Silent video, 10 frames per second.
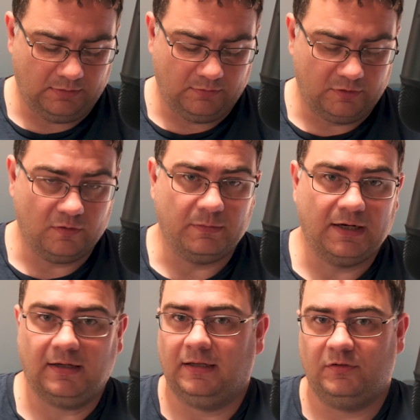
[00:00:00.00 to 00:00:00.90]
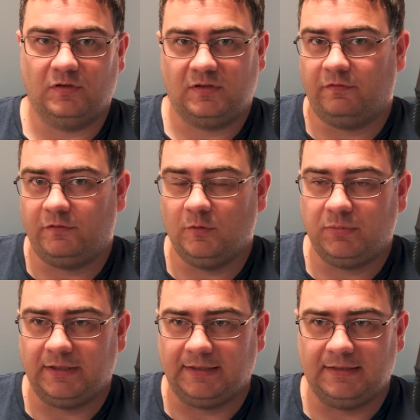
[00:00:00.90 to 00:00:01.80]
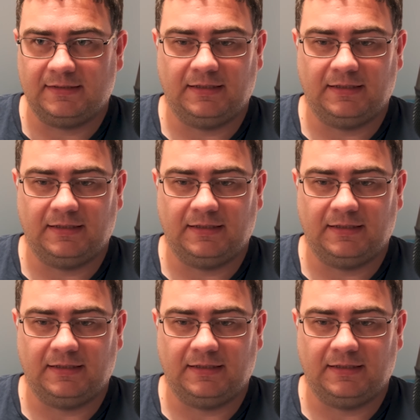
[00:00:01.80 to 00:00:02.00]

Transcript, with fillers: on your Mac and just a few plugins,